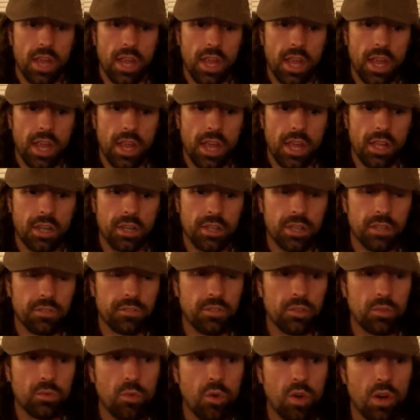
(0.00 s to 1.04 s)
And
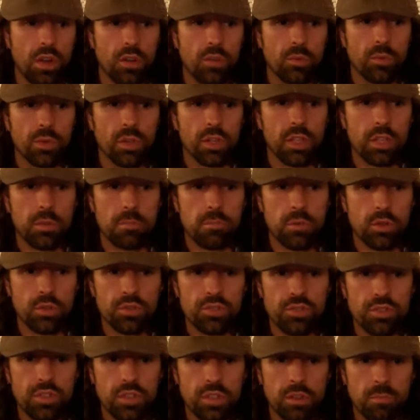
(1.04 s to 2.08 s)
if you want to really
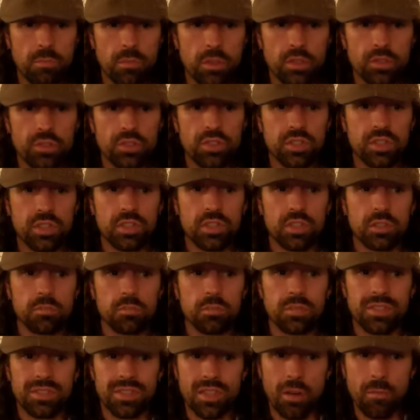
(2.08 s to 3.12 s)
boost the immune
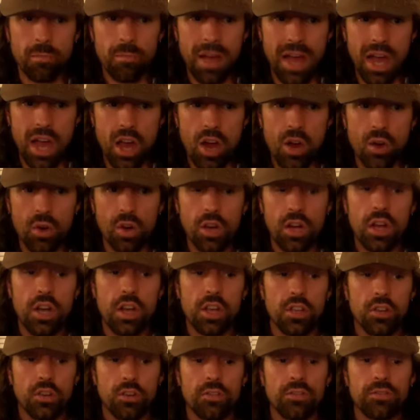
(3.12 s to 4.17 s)
system somehow,
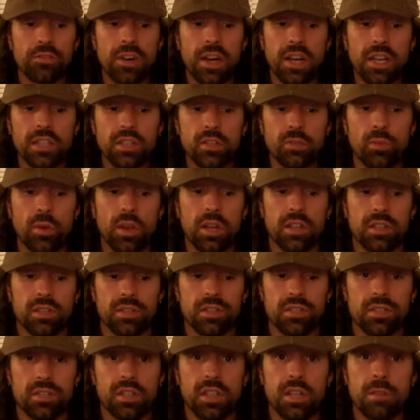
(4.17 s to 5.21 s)
you'll find a way to
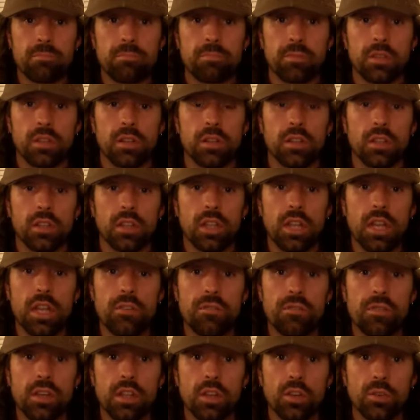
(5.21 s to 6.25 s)
slip
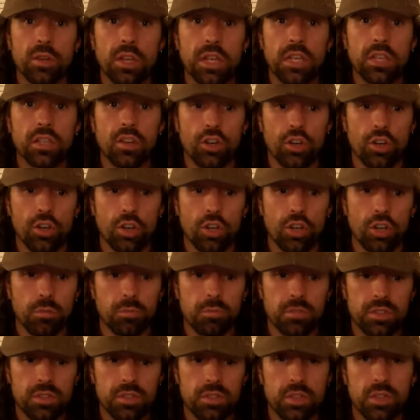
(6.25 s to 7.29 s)
leafy green
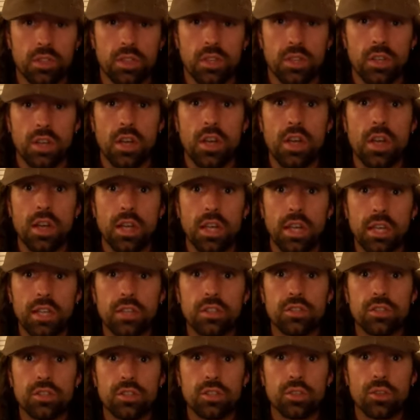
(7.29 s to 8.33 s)
herbs
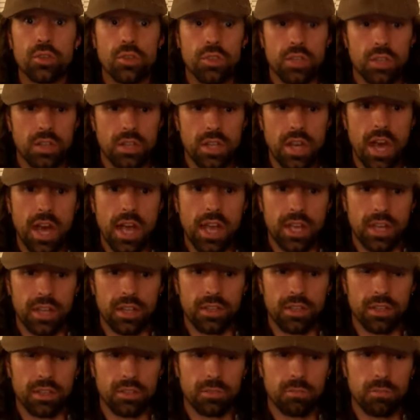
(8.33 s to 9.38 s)
into the
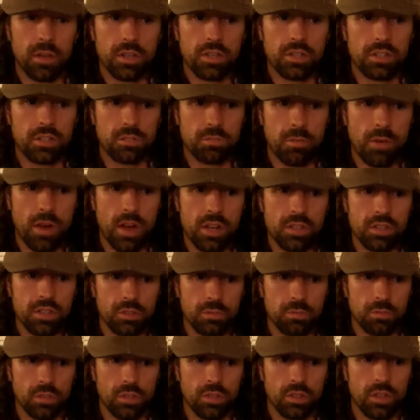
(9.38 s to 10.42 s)
diet as much as
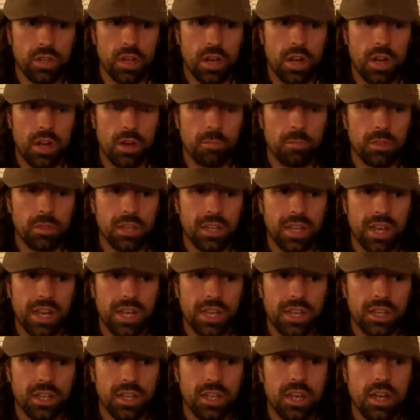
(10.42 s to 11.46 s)
possible.
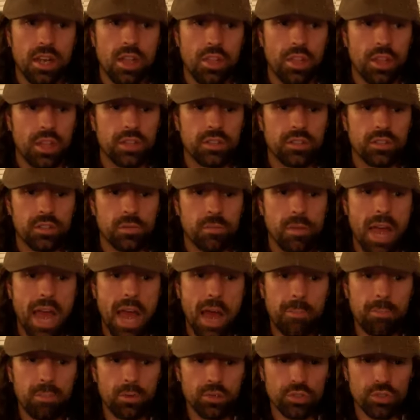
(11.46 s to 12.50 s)
Like in some
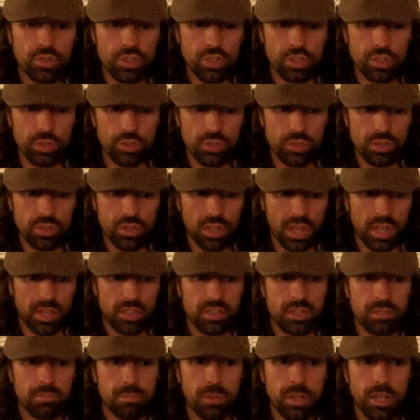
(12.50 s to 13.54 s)
apple juice,
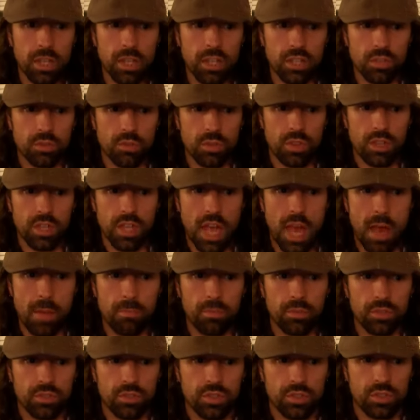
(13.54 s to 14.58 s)
like spinach with the
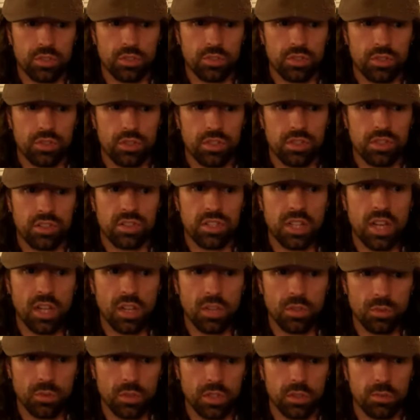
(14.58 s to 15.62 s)
apple juice,
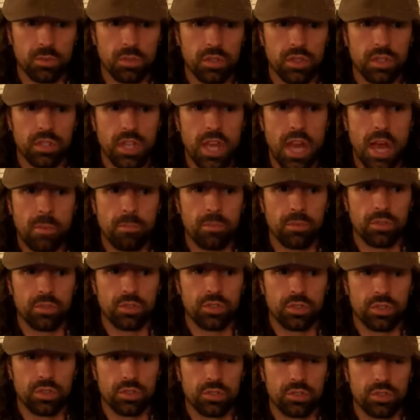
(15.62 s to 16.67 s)
celery with the apple
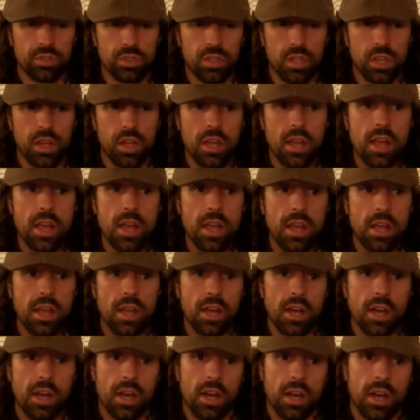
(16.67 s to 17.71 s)
juice,
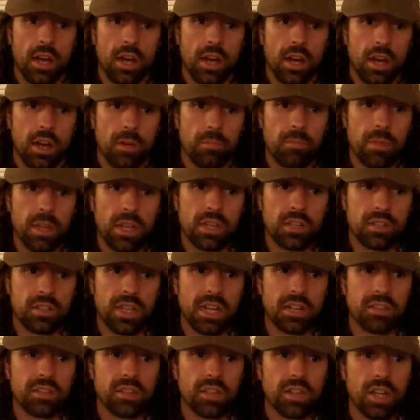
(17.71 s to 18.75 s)
because
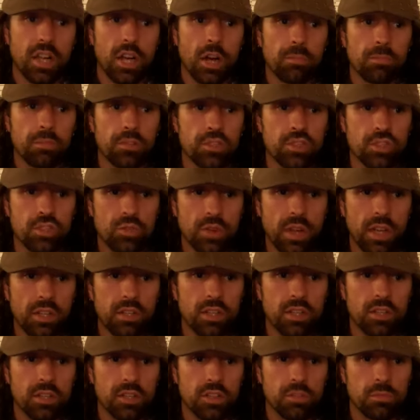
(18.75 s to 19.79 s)
that's going to help to
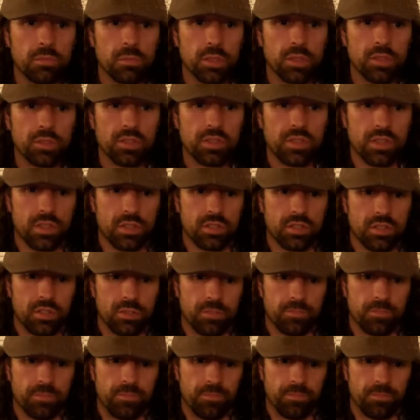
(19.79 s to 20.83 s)
strengthen the immune
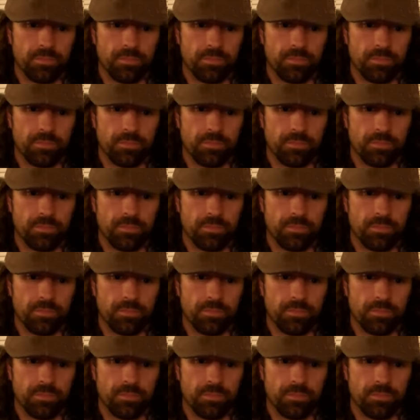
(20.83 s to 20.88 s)
system.